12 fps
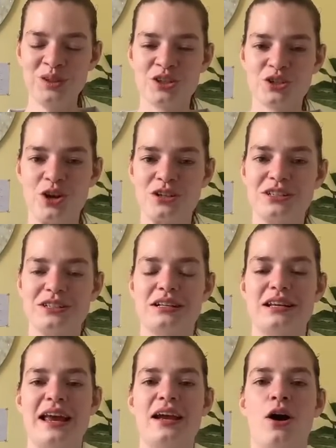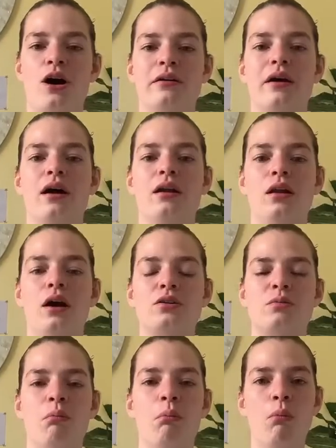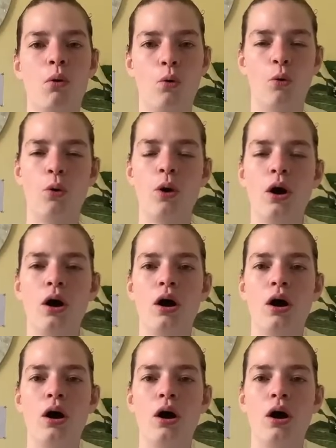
started to take on a lot more